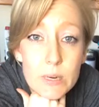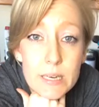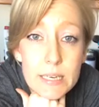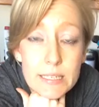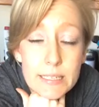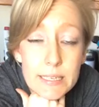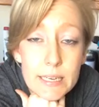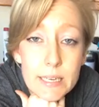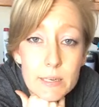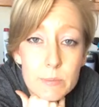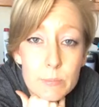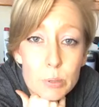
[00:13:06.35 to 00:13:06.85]
We
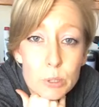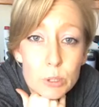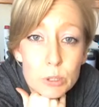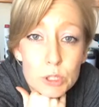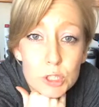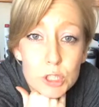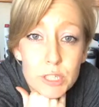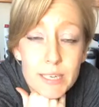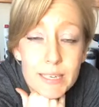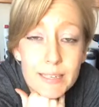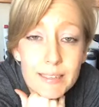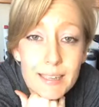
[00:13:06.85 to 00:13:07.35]
did
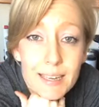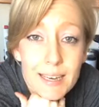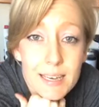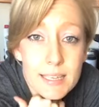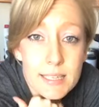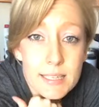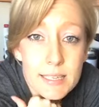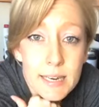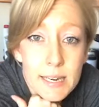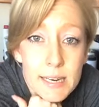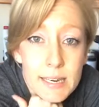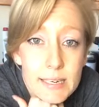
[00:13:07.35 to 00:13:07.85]
pulled chicken
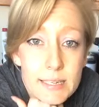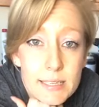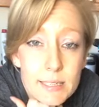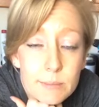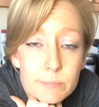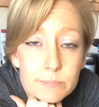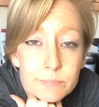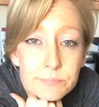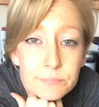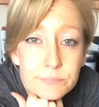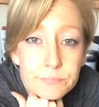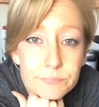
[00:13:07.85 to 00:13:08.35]
last night.
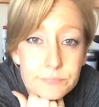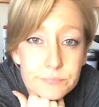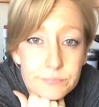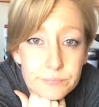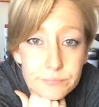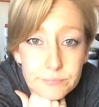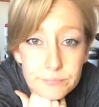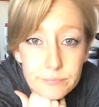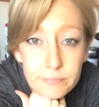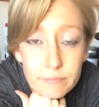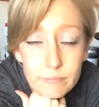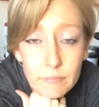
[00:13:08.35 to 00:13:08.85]

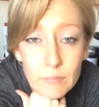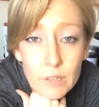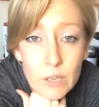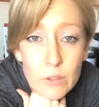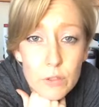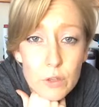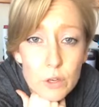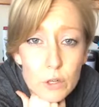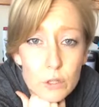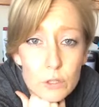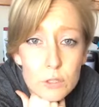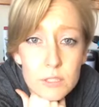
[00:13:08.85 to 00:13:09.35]

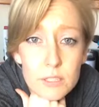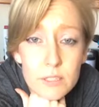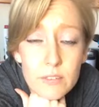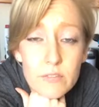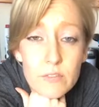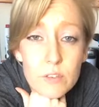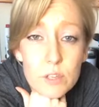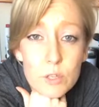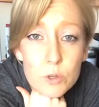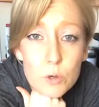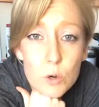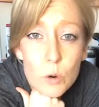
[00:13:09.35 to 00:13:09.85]
The girls
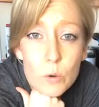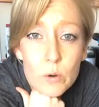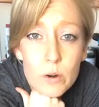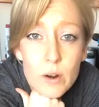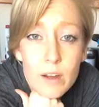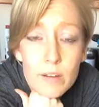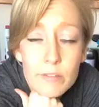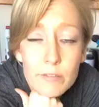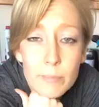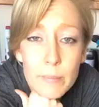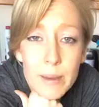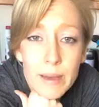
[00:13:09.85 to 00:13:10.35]
love the
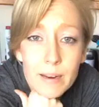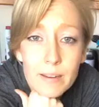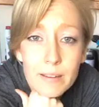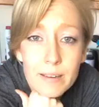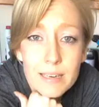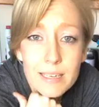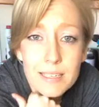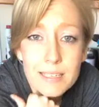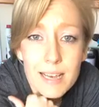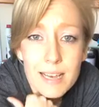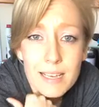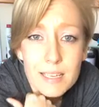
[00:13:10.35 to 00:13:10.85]
stroganoff.
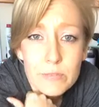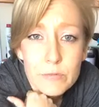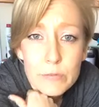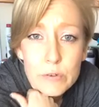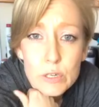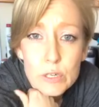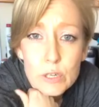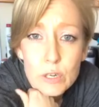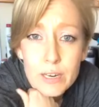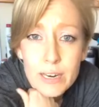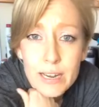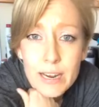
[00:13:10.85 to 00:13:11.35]
Madeline has asked
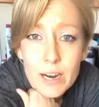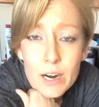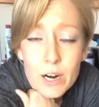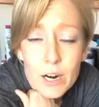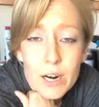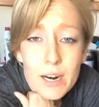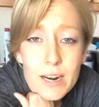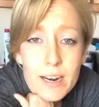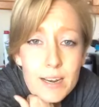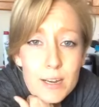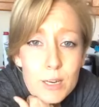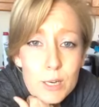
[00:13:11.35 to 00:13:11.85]
for
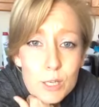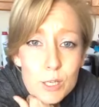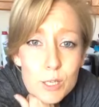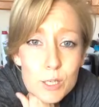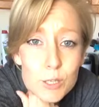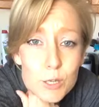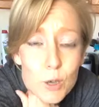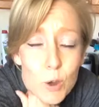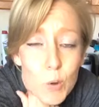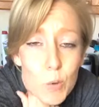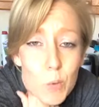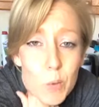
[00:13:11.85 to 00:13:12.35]
donair.
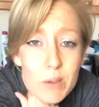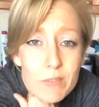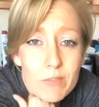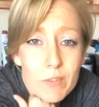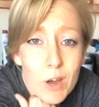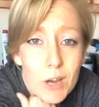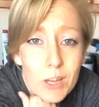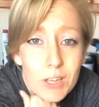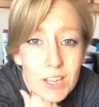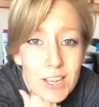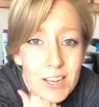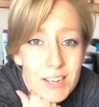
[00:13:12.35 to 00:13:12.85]
So we've
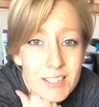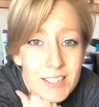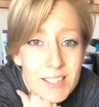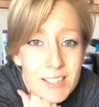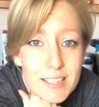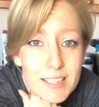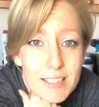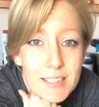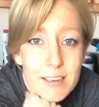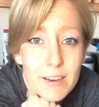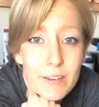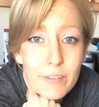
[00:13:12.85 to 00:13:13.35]
got lots
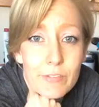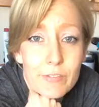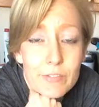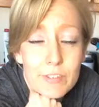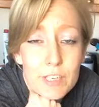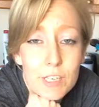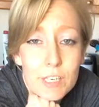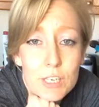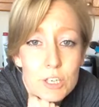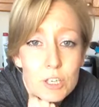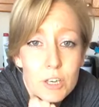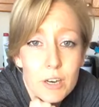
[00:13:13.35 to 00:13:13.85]
of stuff
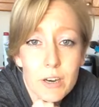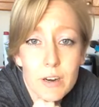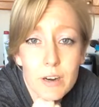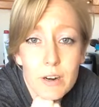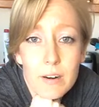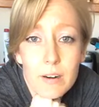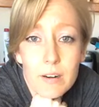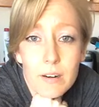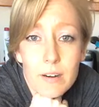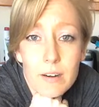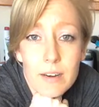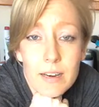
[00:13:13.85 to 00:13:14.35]
to
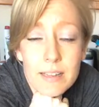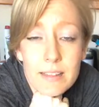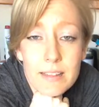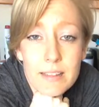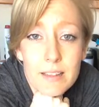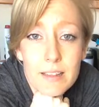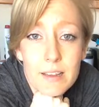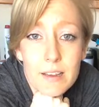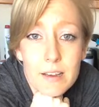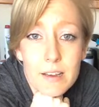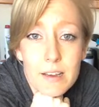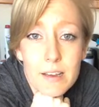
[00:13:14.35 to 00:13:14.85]
share in
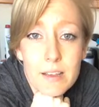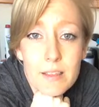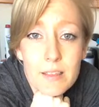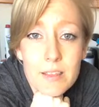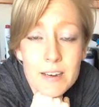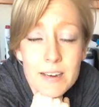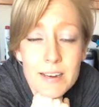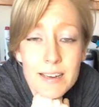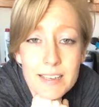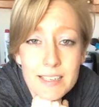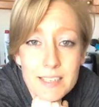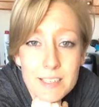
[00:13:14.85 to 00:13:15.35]

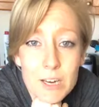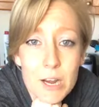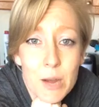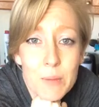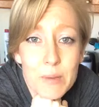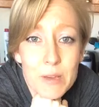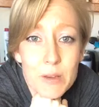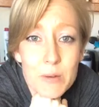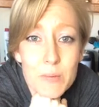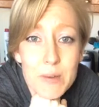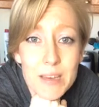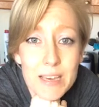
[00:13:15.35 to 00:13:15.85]
the next
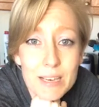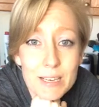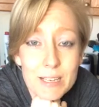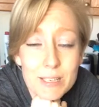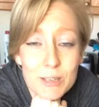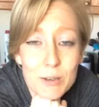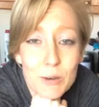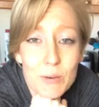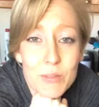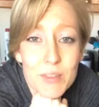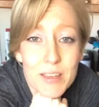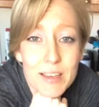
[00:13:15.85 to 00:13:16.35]
coming week.
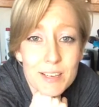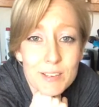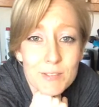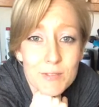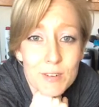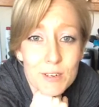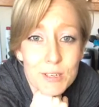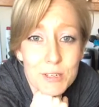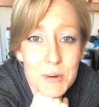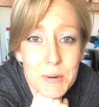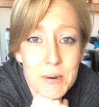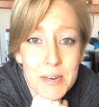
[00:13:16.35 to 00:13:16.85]
So thanks
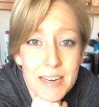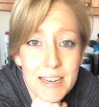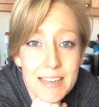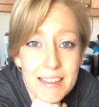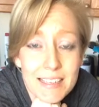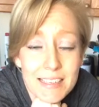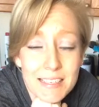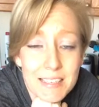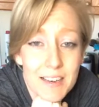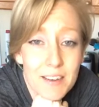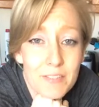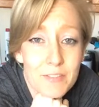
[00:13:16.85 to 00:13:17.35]
for tuning
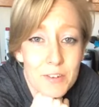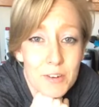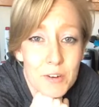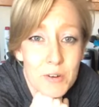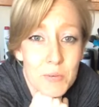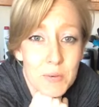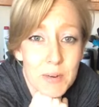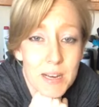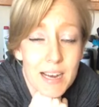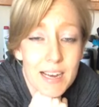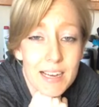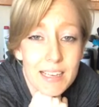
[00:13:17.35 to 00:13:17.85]
in this
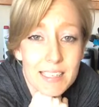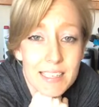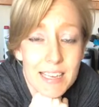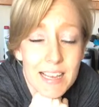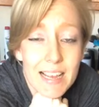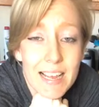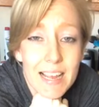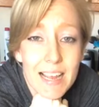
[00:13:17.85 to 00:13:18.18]
afternoon, guys.